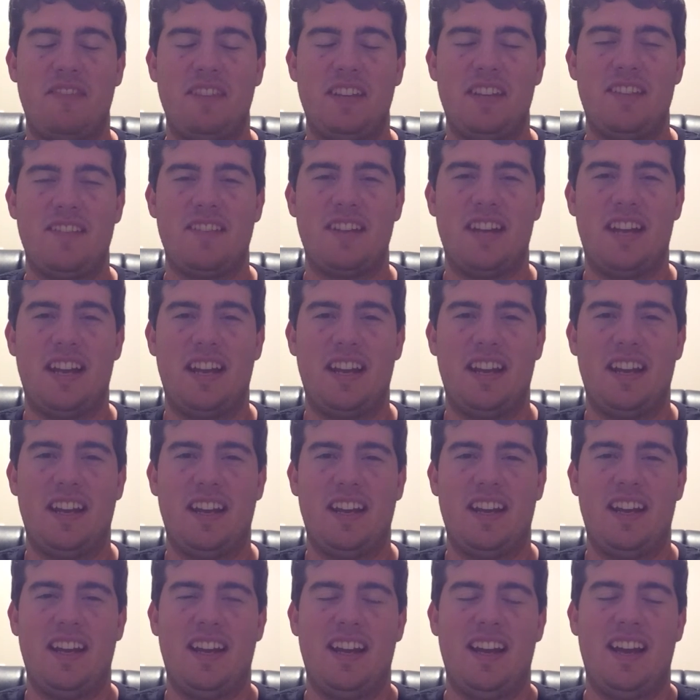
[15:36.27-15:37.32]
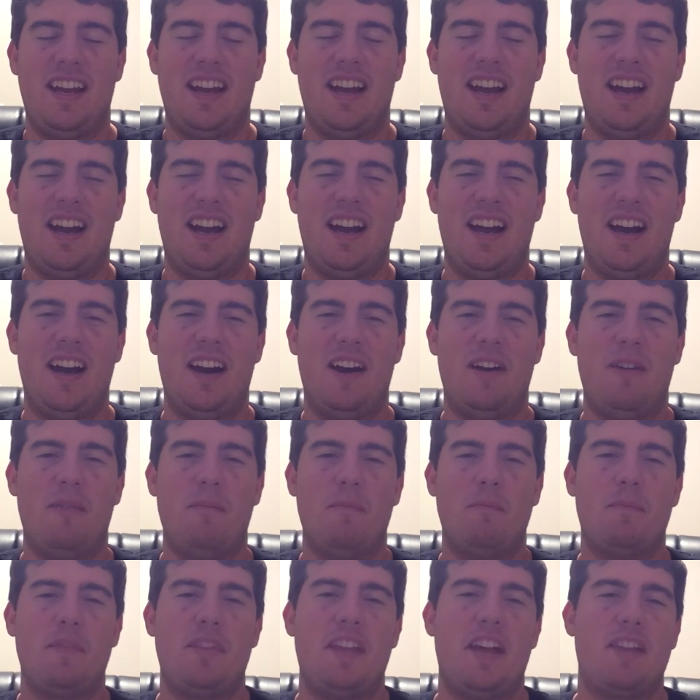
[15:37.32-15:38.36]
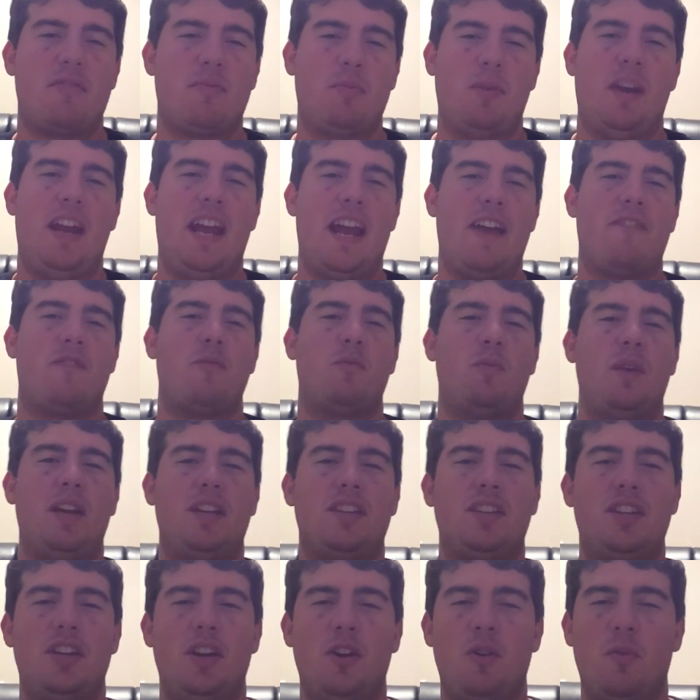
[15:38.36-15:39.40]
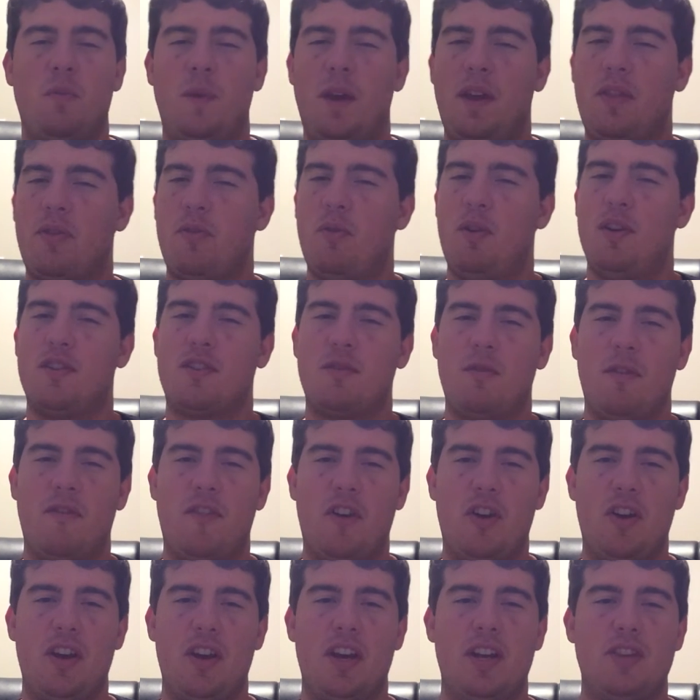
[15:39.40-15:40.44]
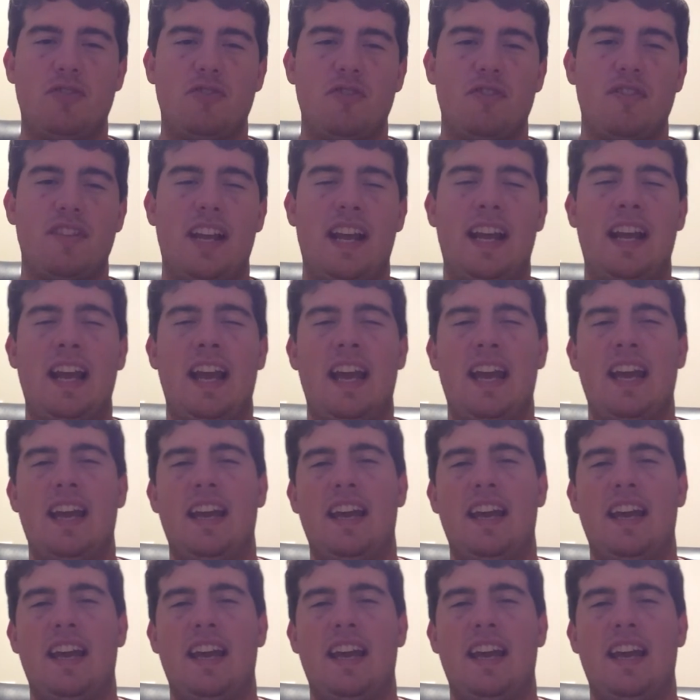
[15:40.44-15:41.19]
see. But that's what we have for week 2. Week 3 is going to be very interesting.